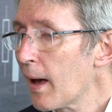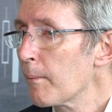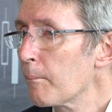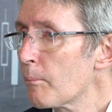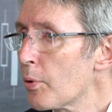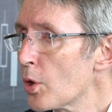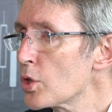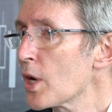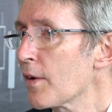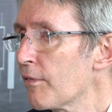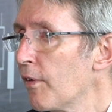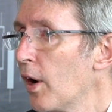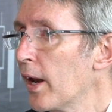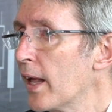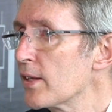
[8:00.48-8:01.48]
that project
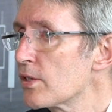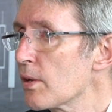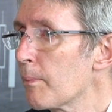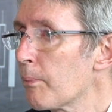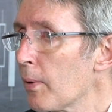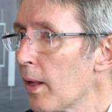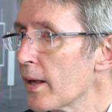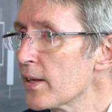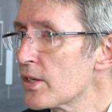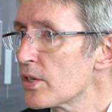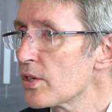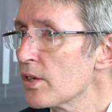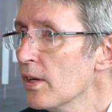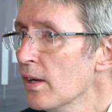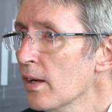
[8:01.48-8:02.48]
finance in
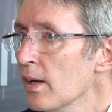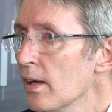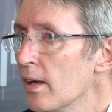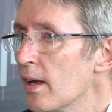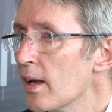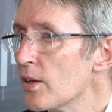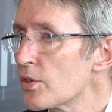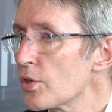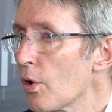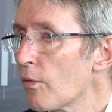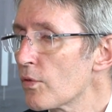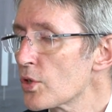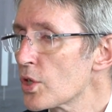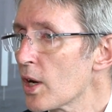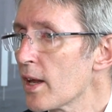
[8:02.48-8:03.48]
place is
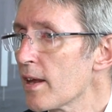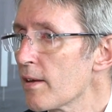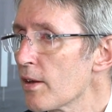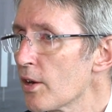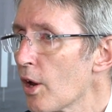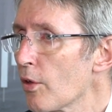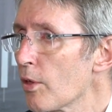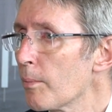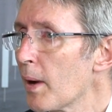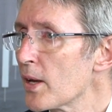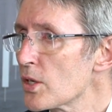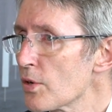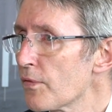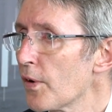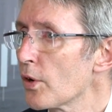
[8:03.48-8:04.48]
obviously, you know, the
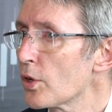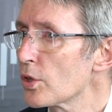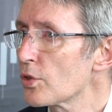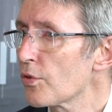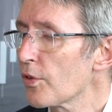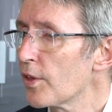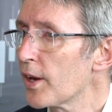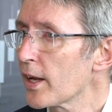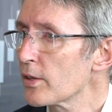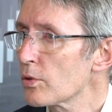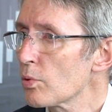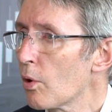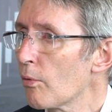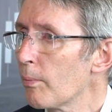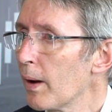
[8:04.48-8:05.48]
major focus for the
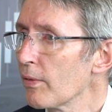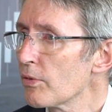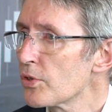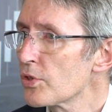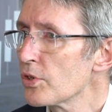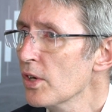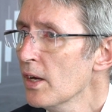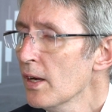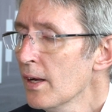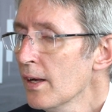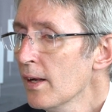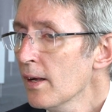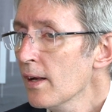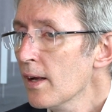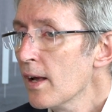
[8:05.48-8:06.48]
next 12 months.
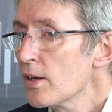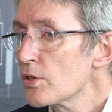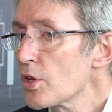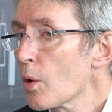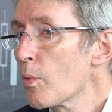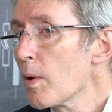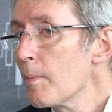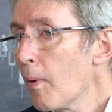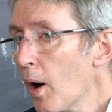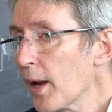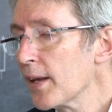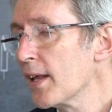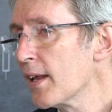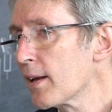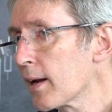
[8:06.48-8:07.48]
So we
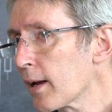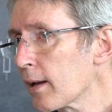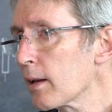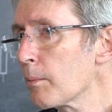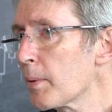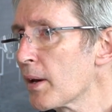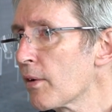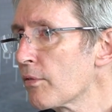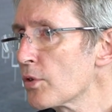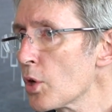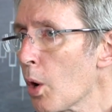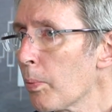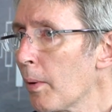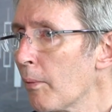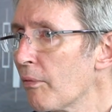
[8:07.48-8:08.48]
might need a little bit of
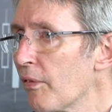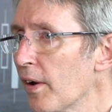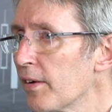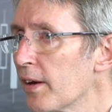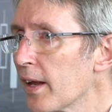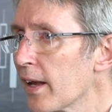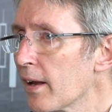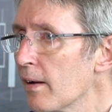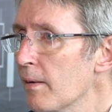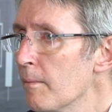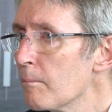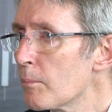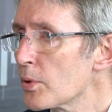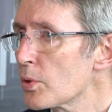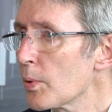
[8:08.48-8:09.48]
top-up funding
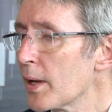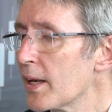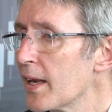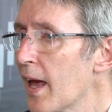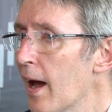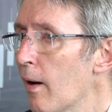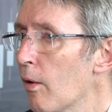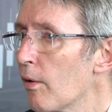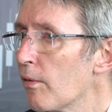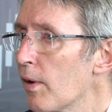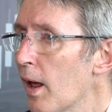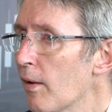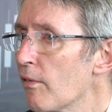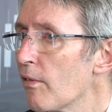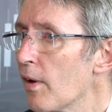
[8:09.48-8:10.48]
between now
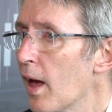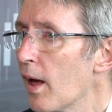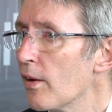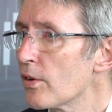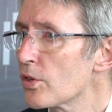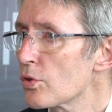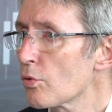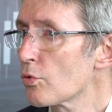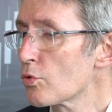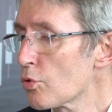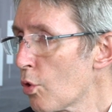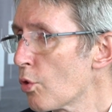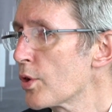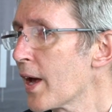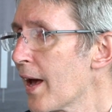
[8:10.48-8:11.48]
and sort of
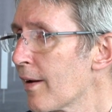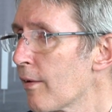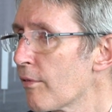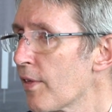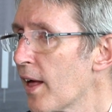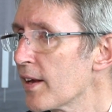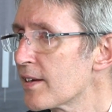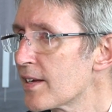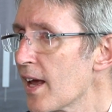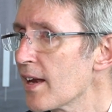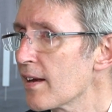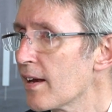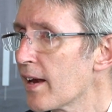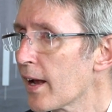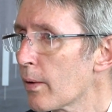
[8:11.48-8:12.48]
drawdown of that
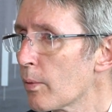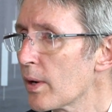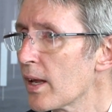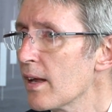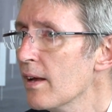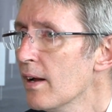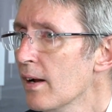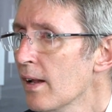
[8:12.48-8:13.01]
debt and equity.